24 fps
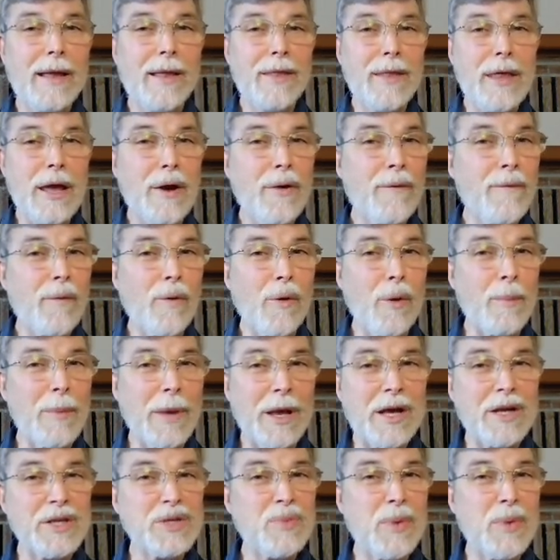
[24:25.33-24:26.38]
Therefore,
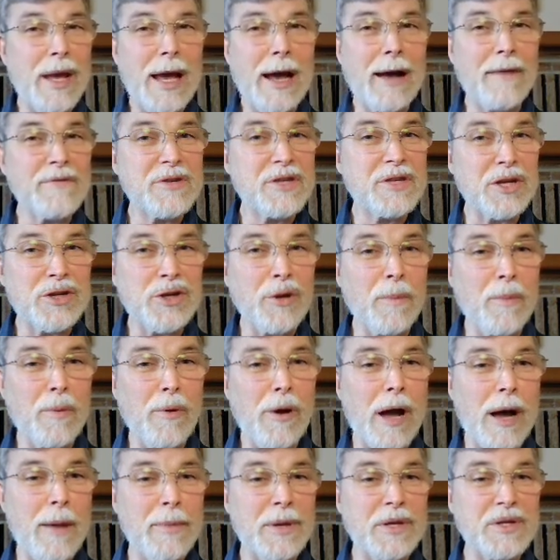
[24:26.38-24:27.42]
because we have such a
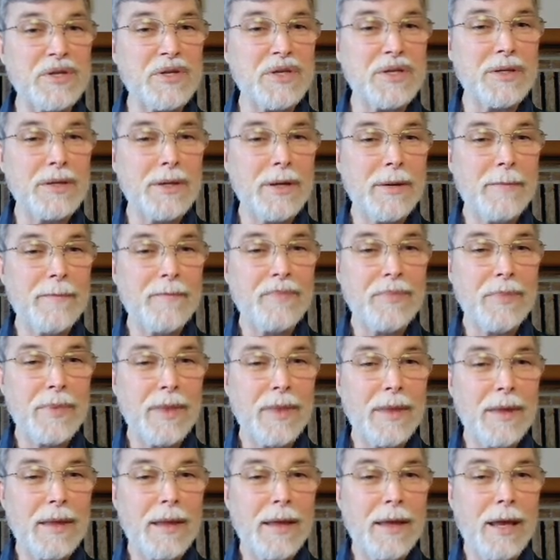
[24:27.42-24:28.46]
promise,
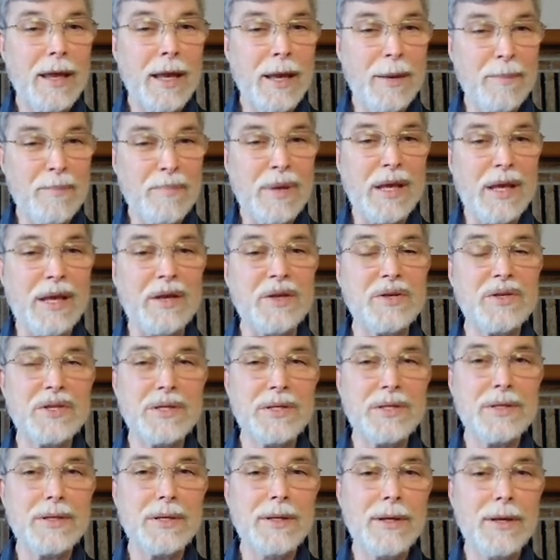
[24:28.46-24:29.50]
in
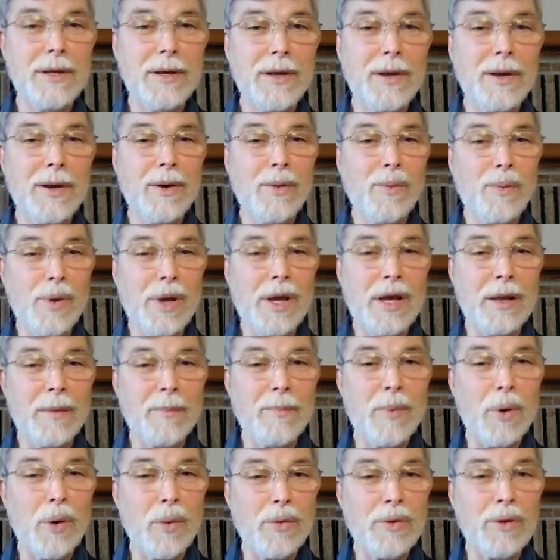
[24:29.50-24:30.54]
peace, we
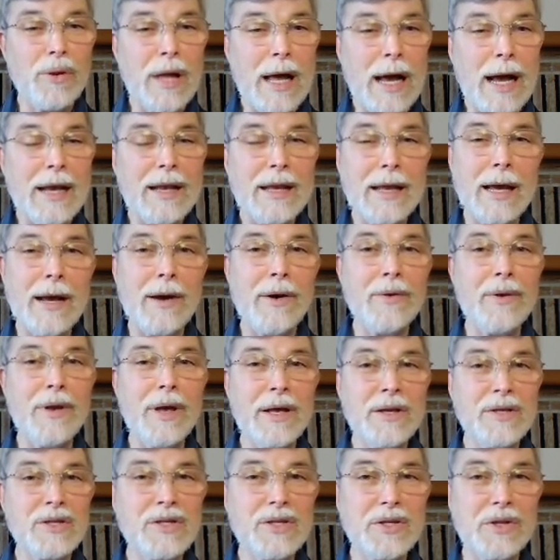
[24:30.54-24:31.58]
can both lie down
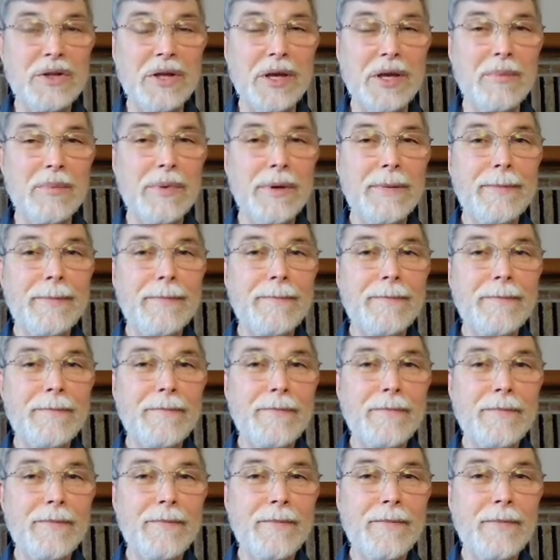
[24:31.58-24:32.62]
and sleep.
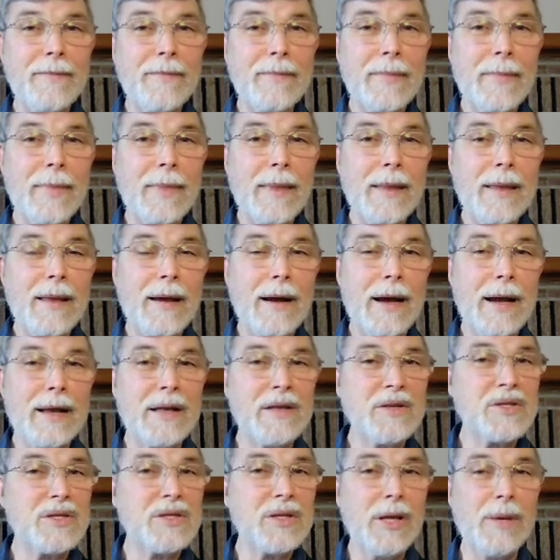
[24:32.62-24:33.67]
I
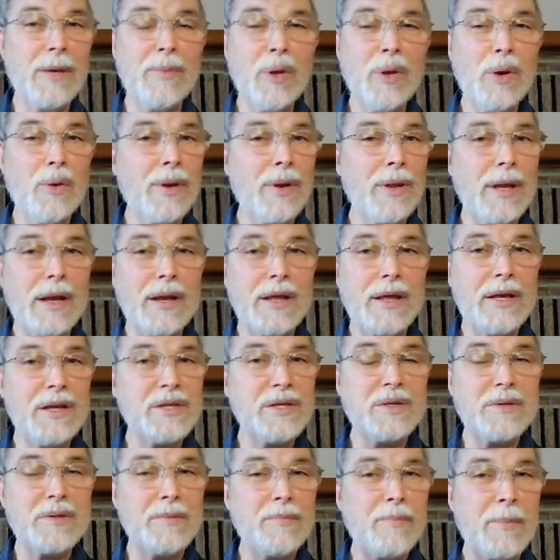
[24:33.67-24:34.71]
can sleep knowing that
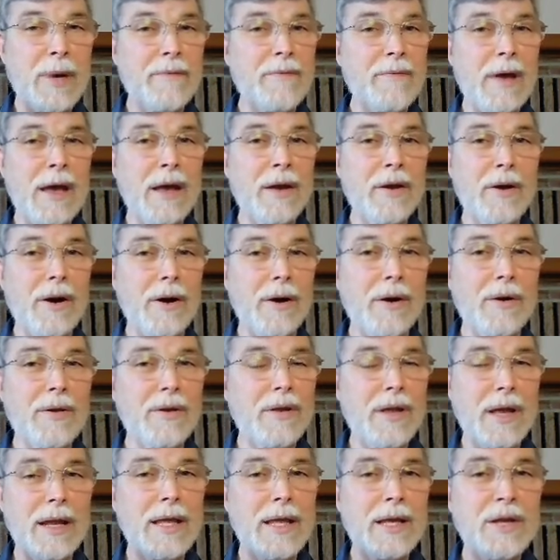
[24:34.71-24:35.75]
he's my
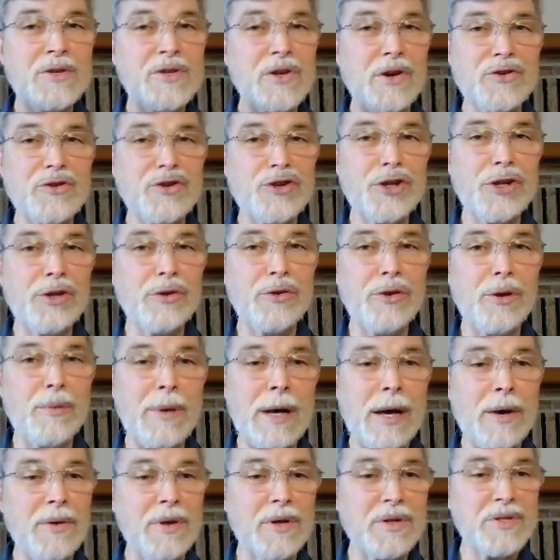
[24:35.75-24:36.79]
vanguard, that he's our shield
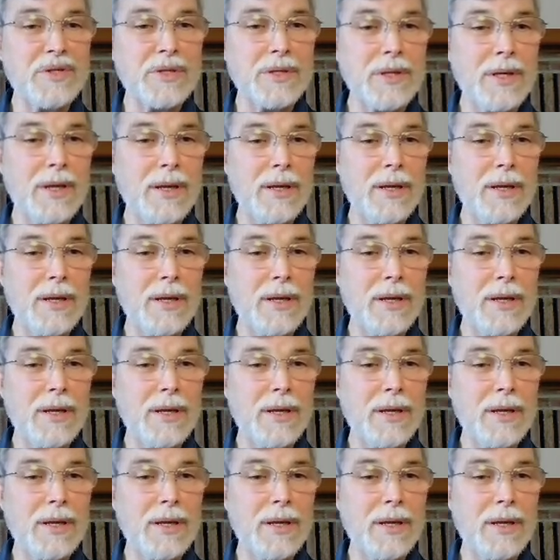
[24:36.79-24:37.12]
about us.